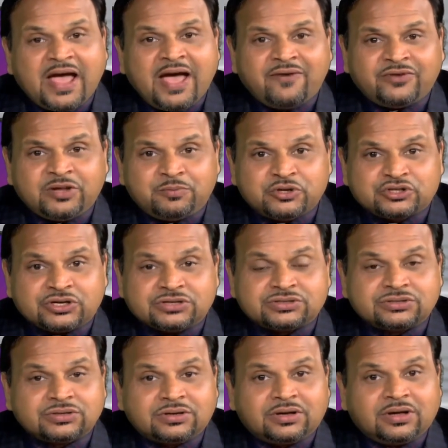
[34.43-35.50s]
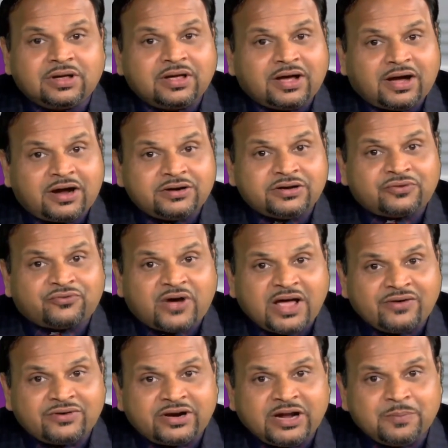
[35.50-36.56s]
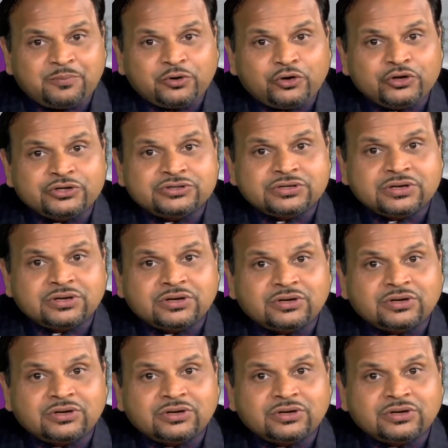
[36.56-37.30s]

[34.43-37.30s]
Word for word: Every business under 500 employees